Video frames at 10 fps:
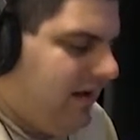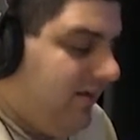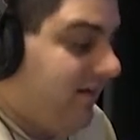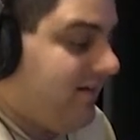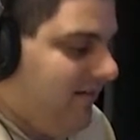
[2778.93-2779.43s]

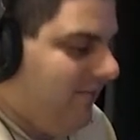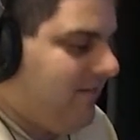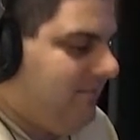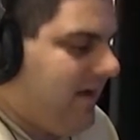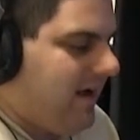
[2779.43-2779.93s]
Eric
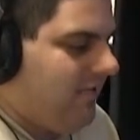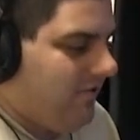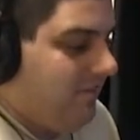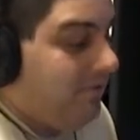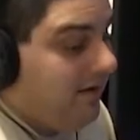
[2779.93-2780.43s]
Jojen back, of
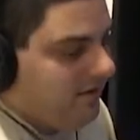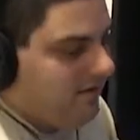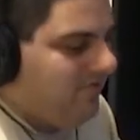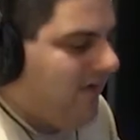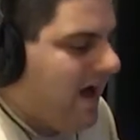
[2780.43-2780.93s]
course, he plays
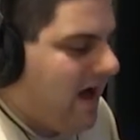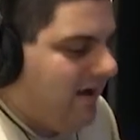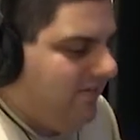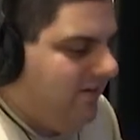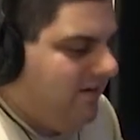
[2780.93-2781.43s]
the
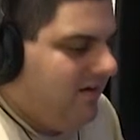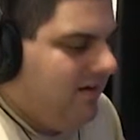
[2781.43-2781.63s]
five,